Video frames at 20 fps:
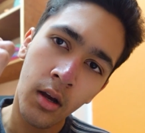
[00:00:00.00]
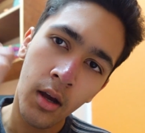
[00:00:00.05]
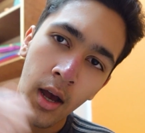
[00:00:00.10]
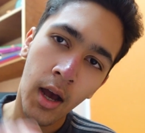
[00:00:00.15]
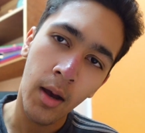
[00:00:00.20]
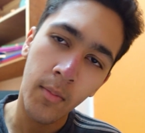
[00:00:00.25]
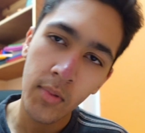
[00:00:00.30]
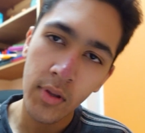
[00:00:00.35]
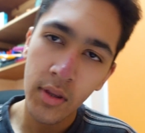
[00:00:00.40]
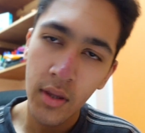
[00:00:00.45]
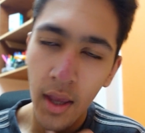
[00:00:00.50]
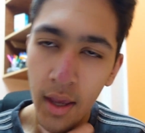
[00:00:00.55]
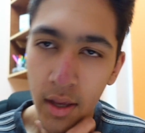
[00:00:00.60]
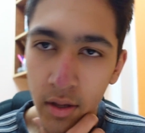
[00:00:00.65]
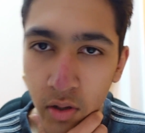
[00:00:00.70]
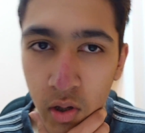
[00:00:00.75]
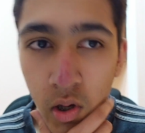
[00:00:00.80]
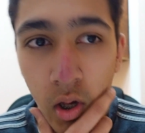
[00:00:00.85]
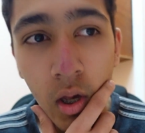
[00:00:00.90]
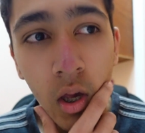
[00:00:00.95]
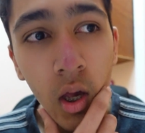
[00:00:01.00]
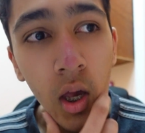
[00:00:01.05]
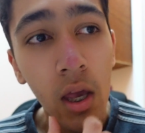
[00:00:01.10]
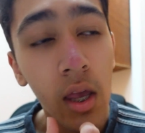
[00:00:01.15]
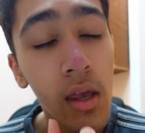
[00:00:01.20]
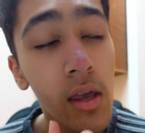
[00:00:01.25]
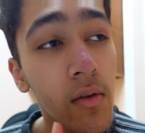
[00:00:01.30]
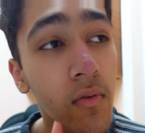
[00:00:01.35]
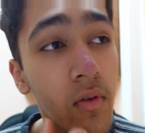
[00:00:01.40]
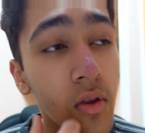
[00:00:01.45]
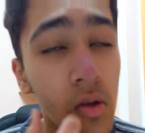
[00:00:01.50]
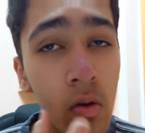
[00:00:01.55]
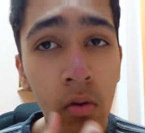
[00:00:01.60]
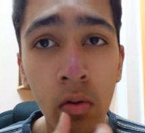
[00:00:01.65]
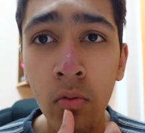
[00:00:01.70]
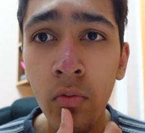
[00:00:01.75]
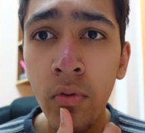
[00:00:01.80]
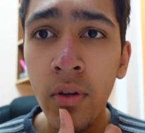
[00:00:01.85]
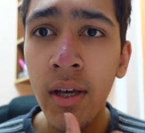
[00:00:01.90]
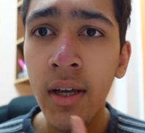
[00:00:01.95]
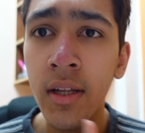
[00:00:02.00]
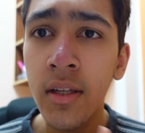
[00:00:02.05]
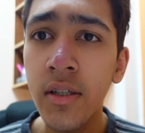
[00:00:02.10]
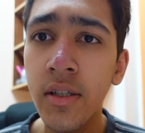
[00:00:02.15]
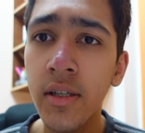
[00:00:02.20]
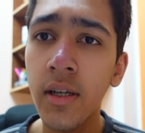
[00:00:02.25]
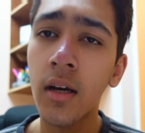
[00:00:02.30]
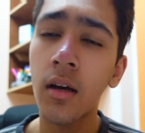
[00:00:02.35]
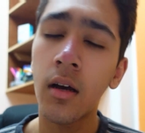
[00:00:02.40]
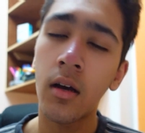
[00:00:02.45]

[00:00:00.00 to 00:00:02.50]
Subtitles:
Happy days. If you don't know the answer